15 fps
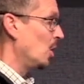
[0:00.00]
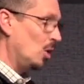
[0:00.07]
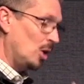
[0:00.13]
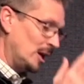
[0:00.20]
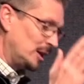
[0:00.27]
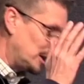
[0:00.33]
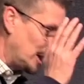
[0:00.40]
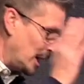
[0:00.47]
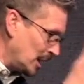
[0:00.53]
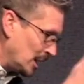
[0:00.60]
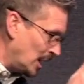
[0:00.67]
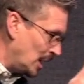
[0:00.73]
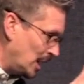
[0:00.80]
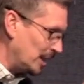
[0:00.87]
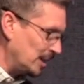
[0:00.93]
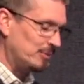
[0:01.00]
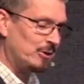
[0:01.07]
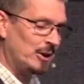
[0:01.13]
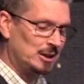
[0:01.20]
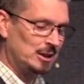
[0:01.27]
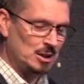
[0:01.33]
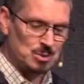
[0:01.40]
Oh, I thank God.
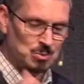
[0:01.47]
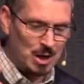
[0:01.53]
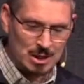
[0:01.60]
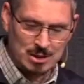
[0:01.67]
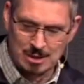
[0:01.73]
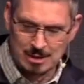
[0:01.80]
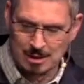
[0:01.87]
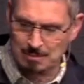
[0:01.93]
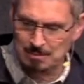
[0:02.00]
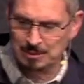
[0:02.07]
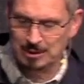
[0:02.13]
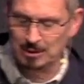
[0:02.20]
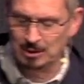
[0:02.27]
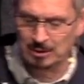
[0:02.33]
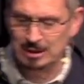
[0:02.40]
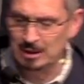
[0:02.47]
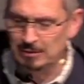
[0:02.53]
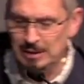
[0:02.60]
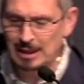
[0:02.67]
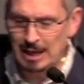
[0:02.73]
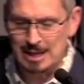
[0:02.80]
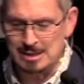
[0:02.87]
In fact, I was watching something on
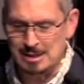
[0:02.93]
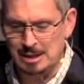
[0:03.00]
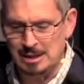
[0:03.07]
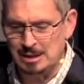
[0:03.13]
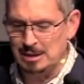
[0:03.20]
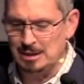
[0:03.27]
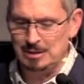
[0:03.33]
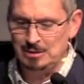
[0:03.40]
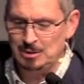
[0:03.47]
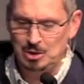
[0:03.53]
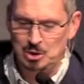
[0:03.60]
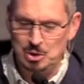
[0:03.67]
TV last night in the,